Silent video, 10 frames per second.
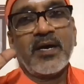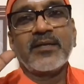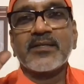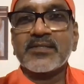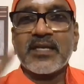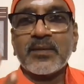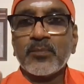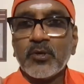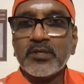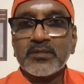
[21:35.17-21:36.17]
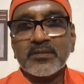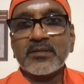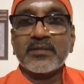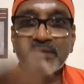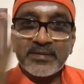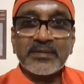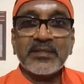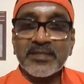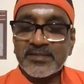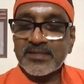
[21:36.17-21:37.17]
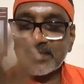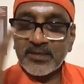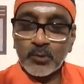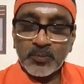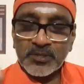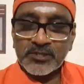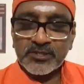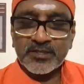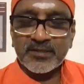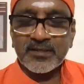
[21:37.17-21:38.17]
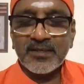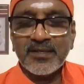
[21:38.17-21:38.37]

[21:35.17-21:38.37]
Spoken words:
highest standpoint, discussing Upanishad.